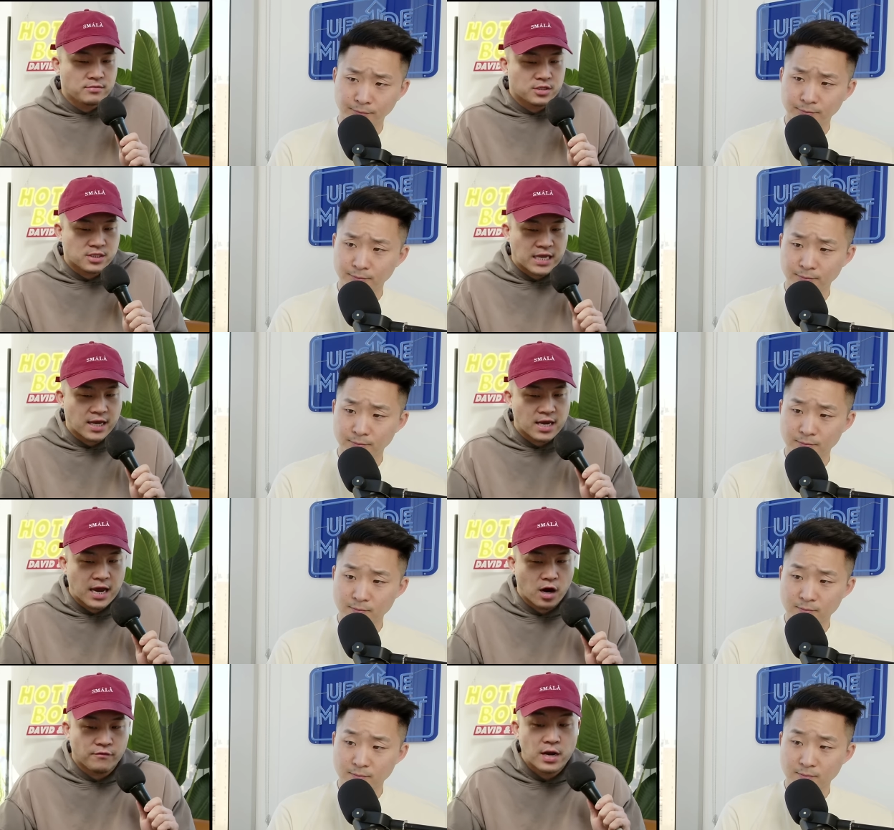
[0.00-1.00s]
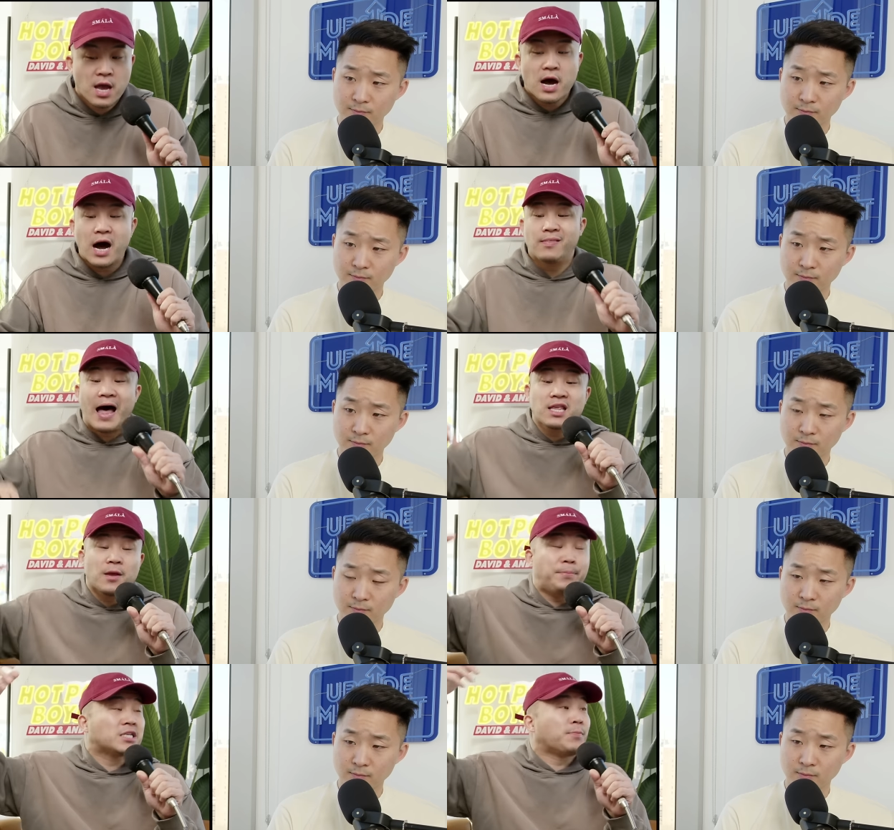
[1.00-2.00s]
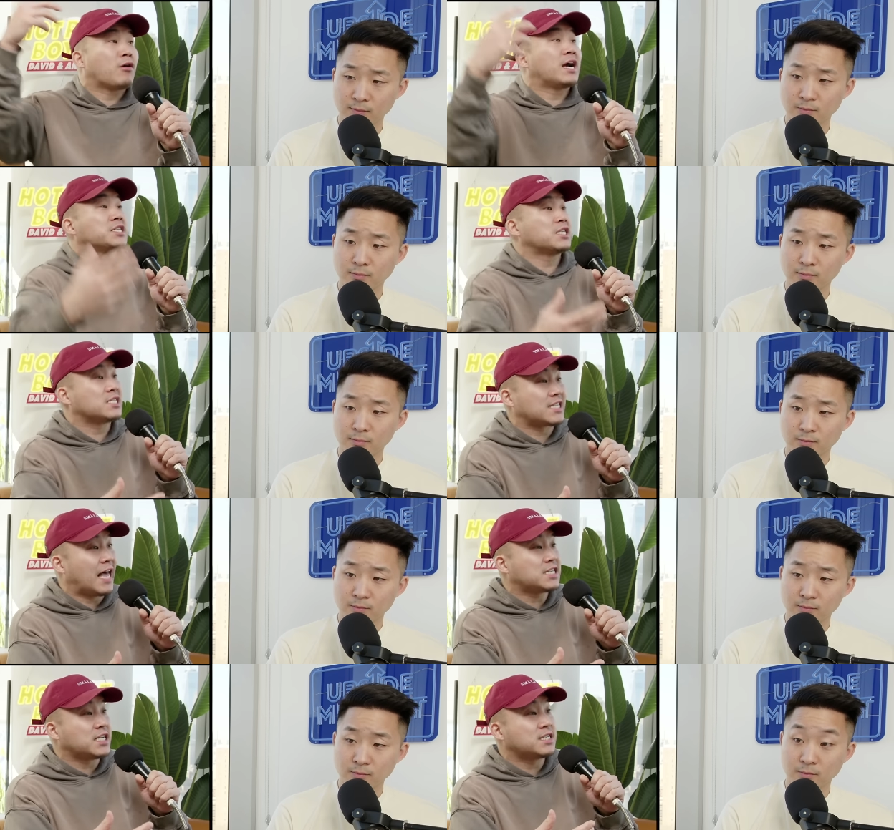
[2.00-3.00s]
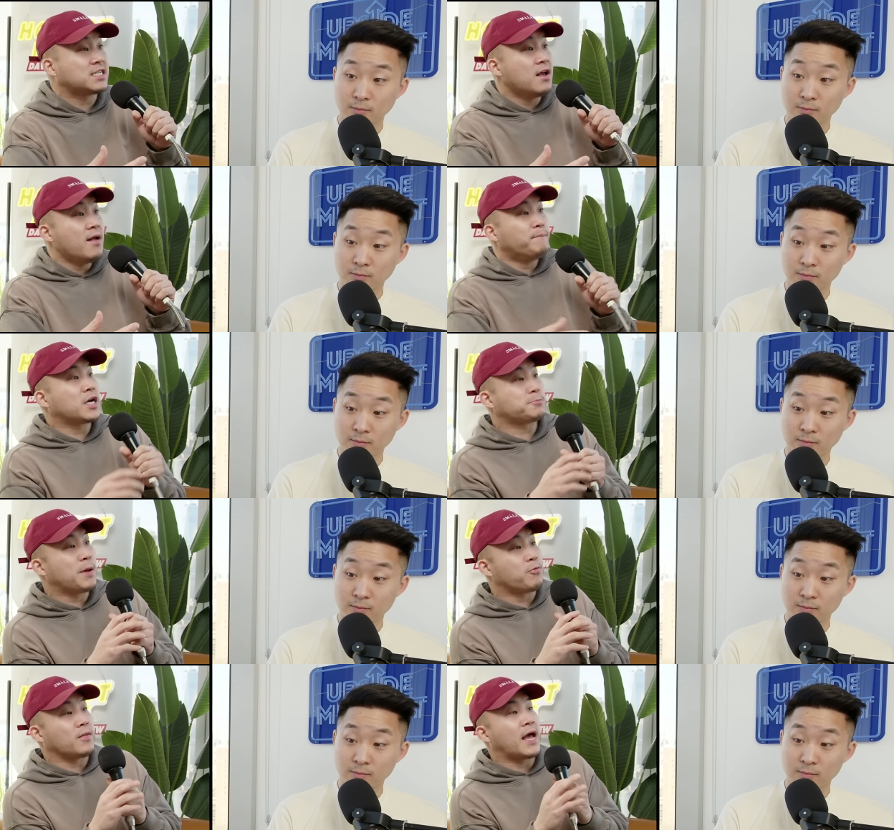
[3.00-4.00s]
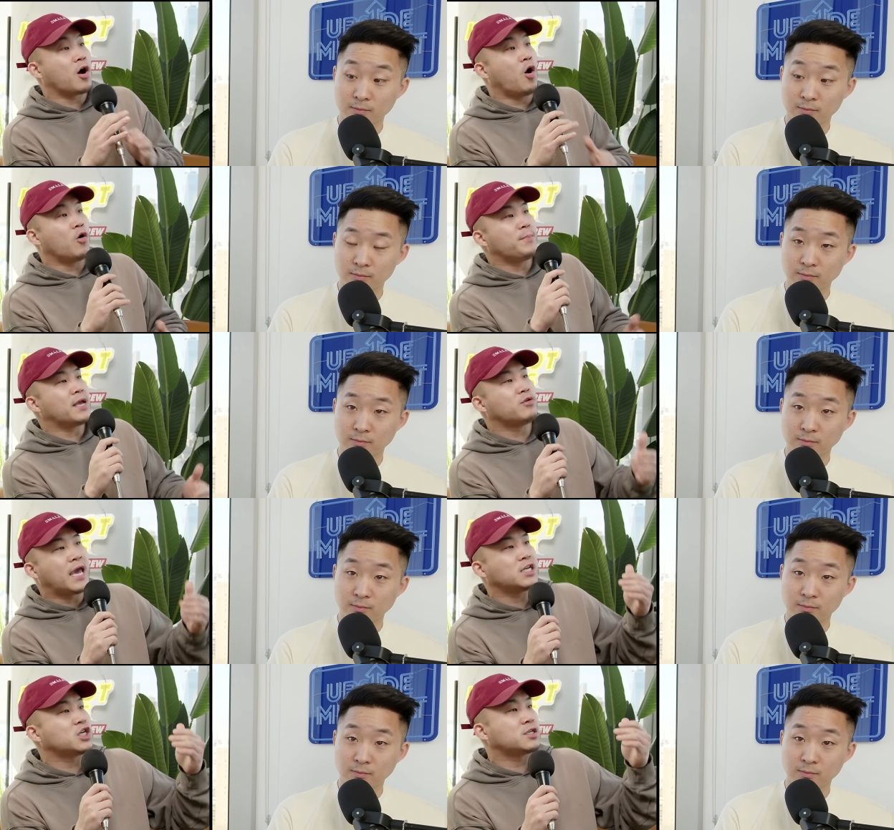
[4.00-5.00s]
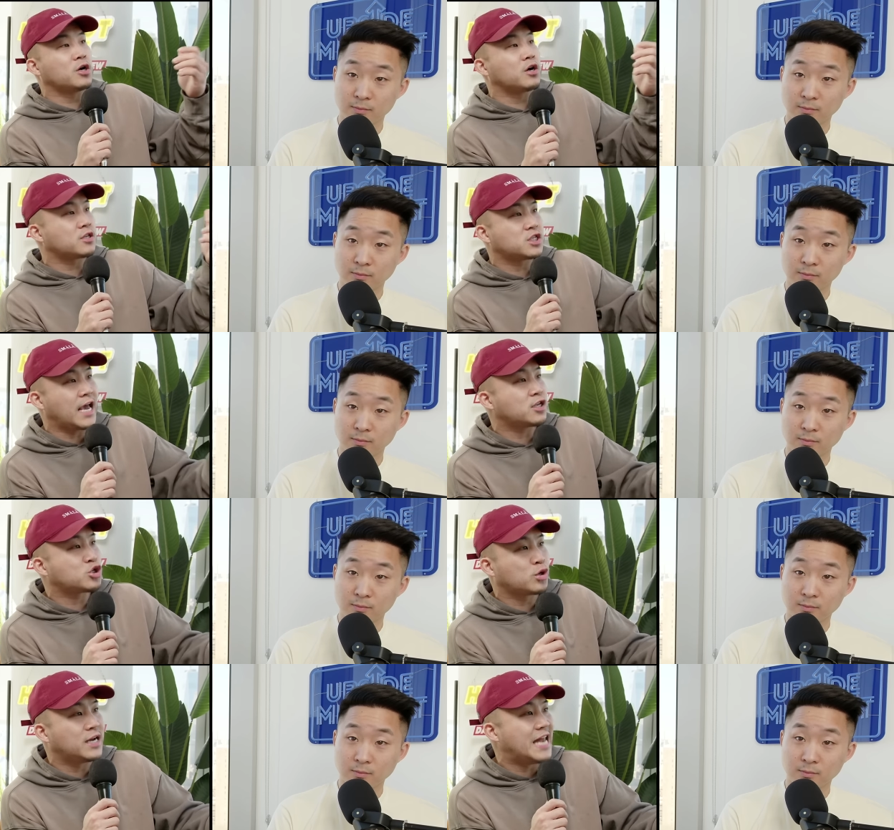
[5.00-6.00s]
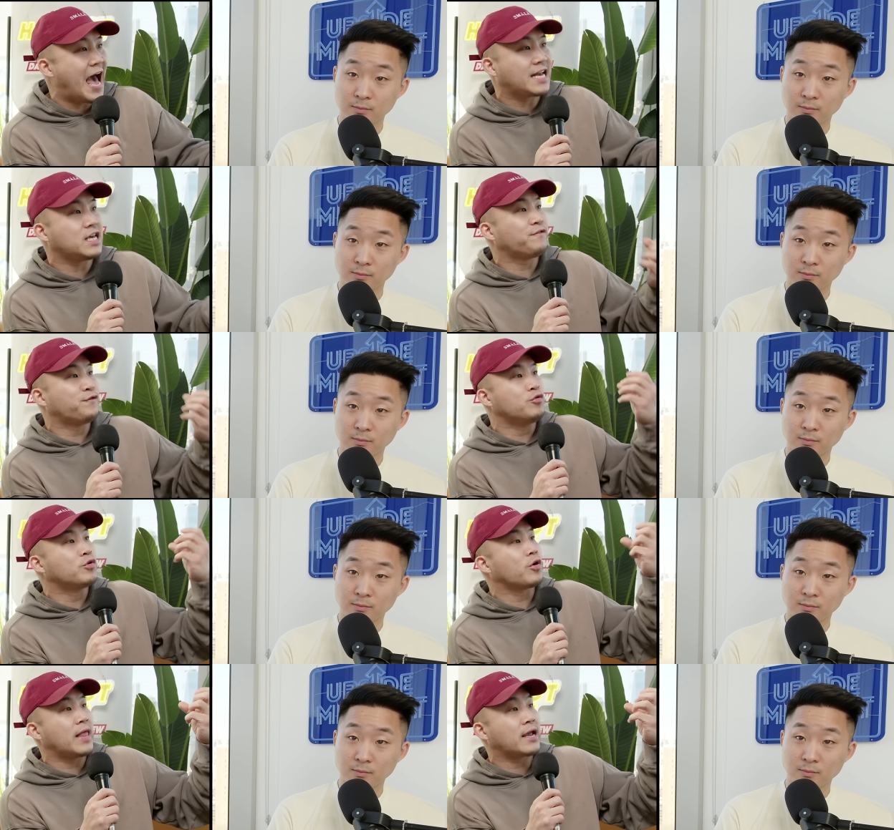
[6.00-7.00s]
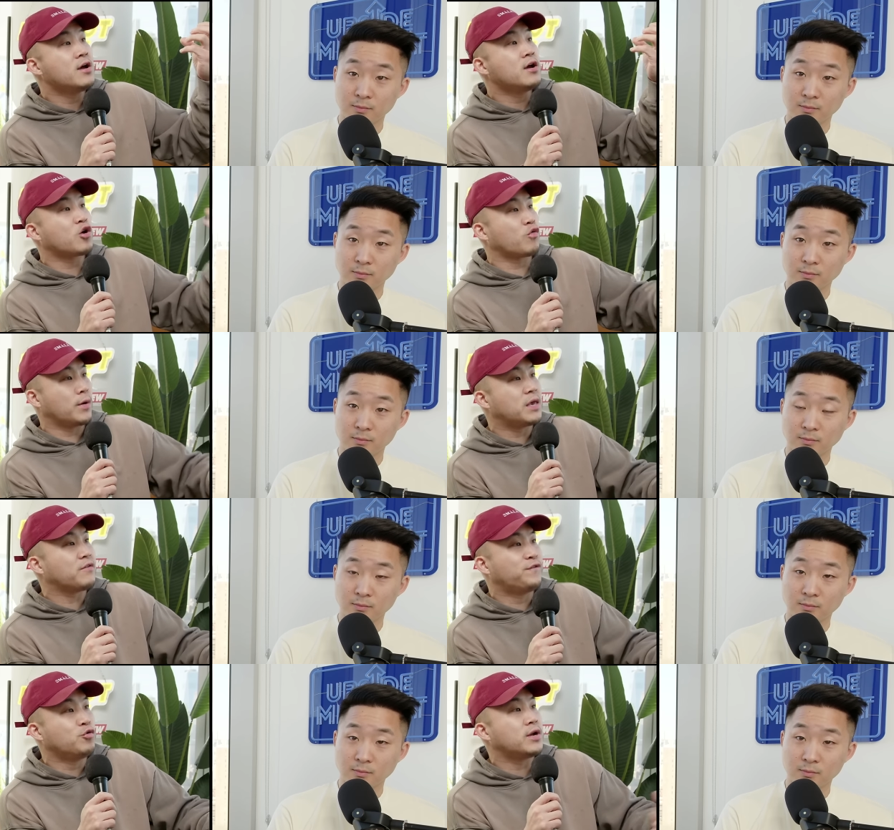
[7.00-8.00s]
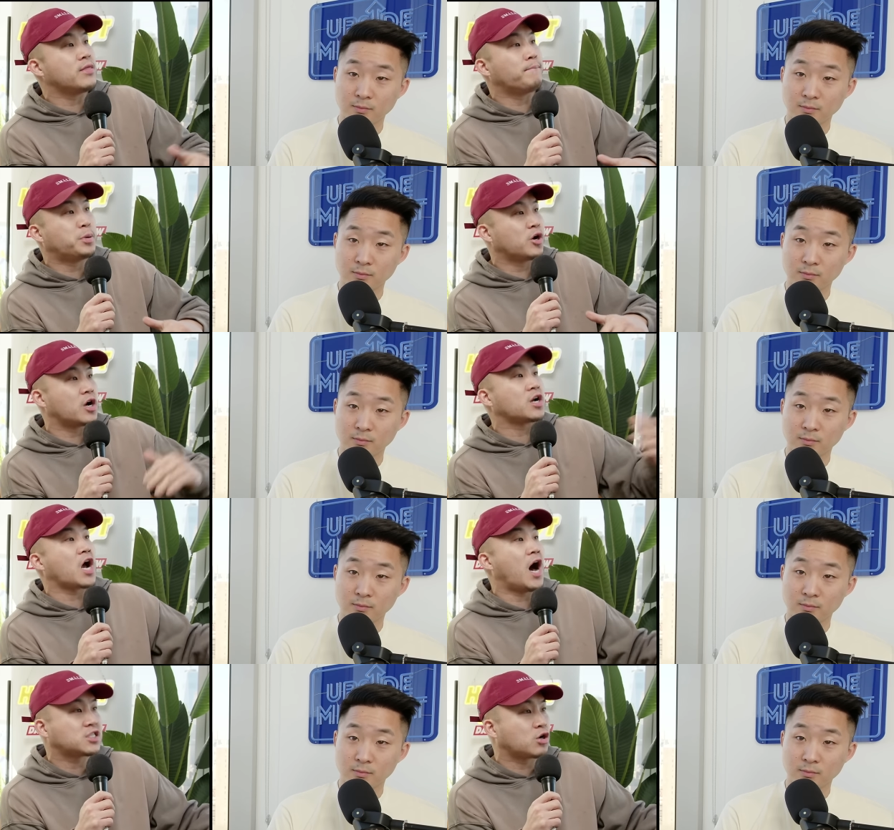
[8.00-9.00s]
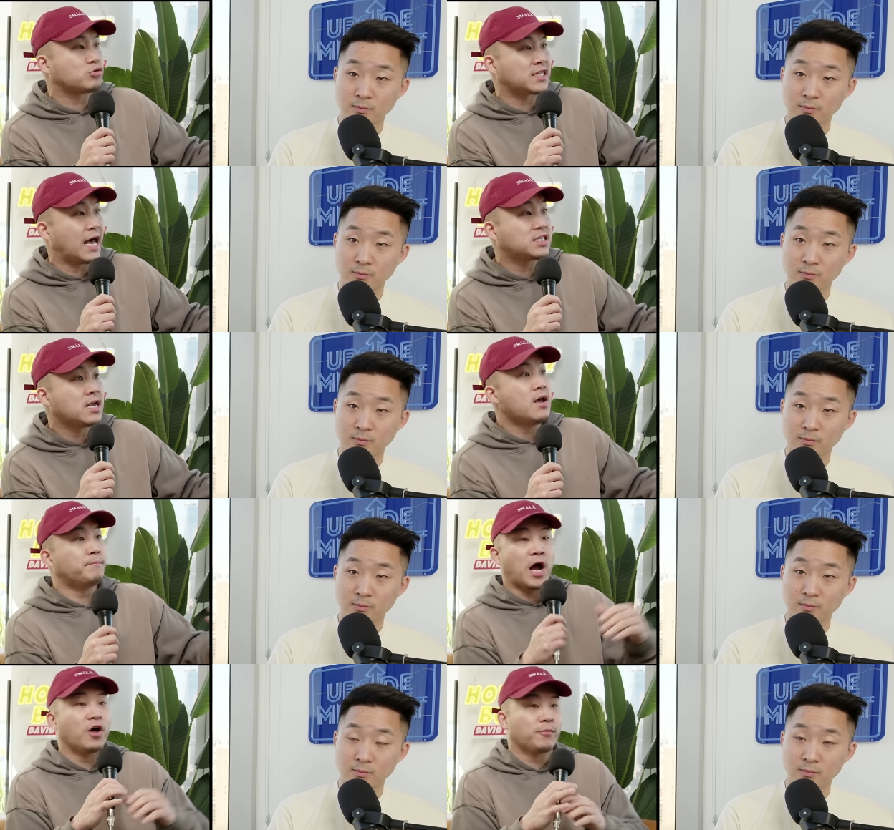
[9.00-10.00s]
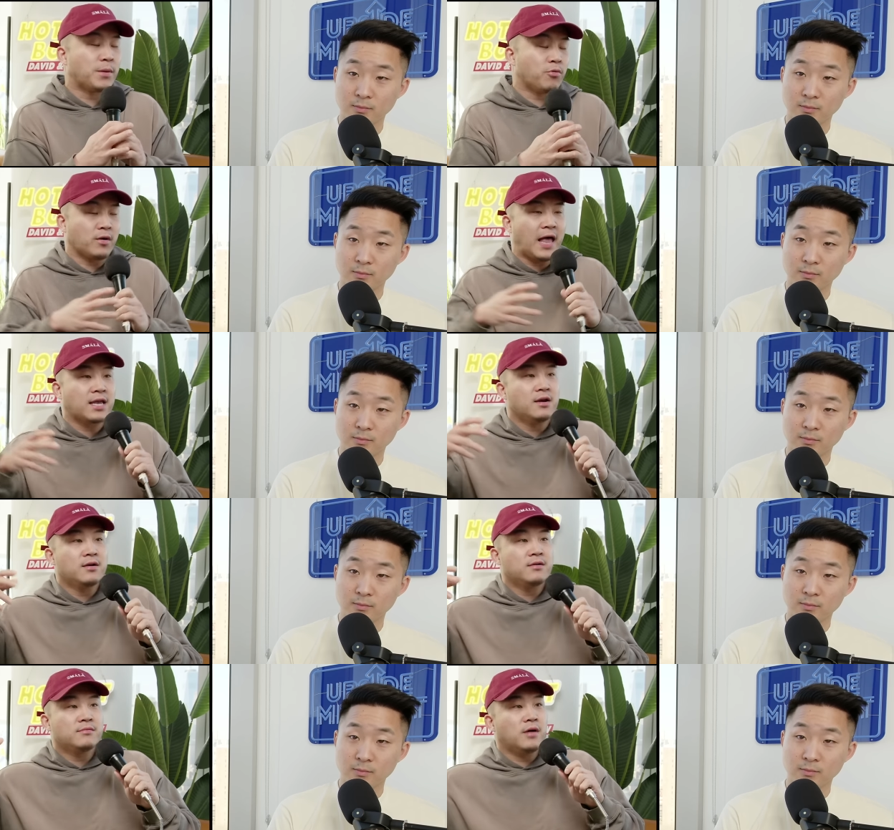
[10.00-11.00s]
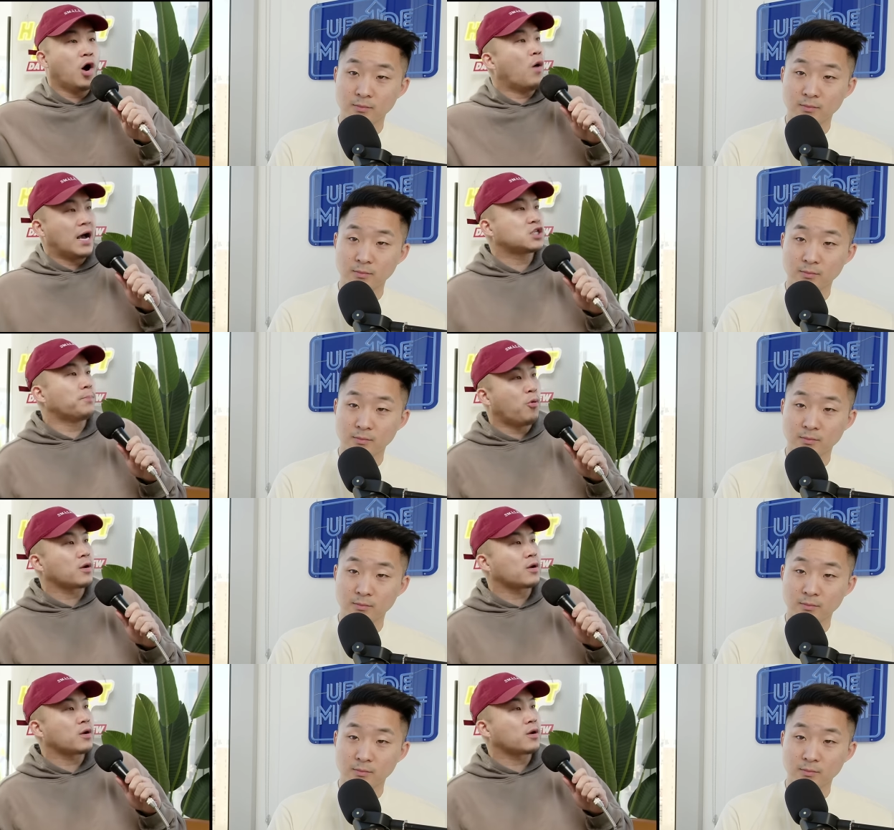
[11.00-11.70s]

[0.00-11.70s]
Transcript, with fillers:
Speaker 1: just taking care of it. A lot of debates about Cuts and Slices because people are like, oh, man, you can't just took, take Trinidadian food or, like, Caribbean food and then put it on a Costco slice. But other people are like, oh, I support